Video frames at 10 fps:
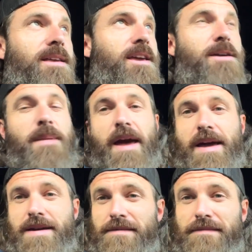He
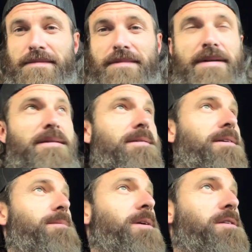may
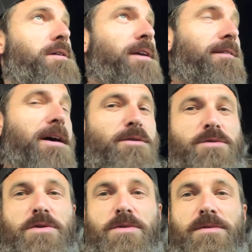not, I
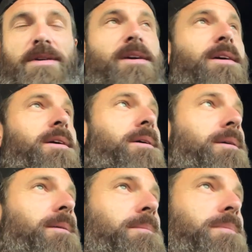don't know.
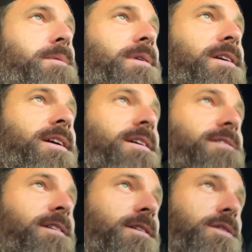But what I
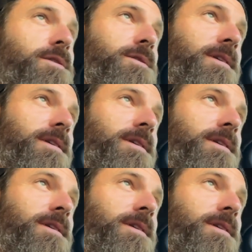can tell you